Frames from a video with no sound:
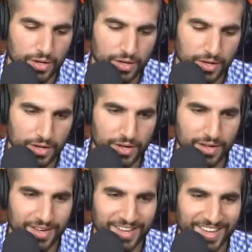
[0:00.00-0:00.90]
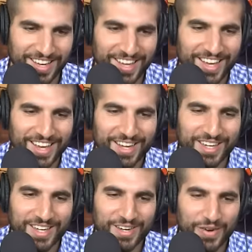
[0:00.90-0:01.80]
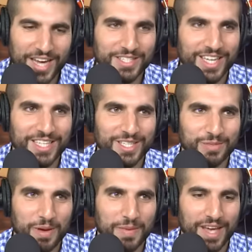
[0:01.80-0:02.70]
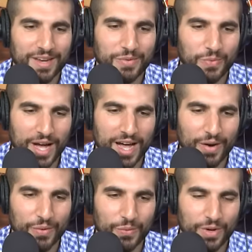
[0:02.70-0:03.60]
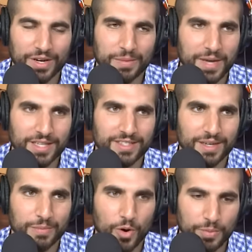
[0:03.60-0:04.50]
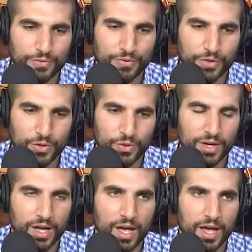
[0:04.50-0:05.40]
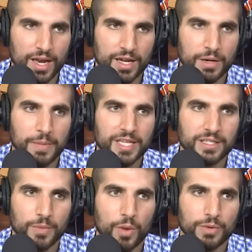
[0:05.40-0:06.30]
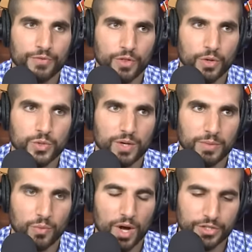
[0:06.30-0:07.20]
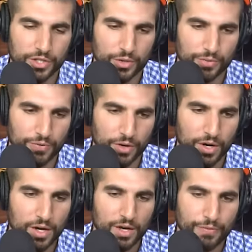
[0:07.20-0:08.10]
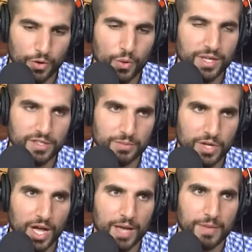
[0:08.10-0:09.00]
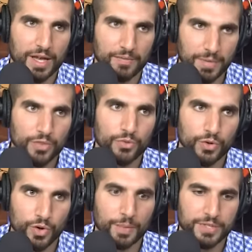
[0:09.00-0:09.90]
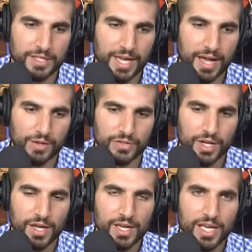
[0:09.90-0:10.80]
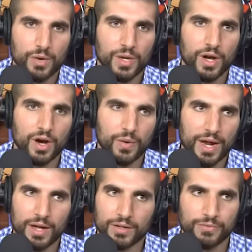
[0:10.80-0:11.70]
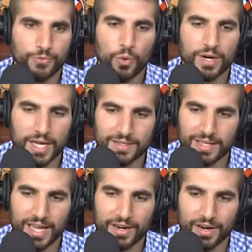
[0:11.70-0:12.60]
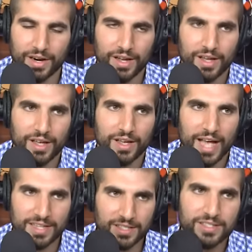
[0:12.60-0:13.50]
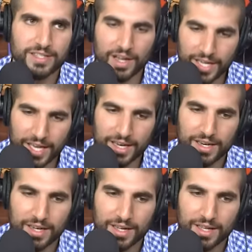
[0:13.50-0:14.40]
What is up, Ariel? Congratulations, my man. Wow. What an amazing moment for you and, and an amazing moment for those who have been watching you for, for quite some time and have been through your ups and downs. Here we are around four days later. Has it sunk in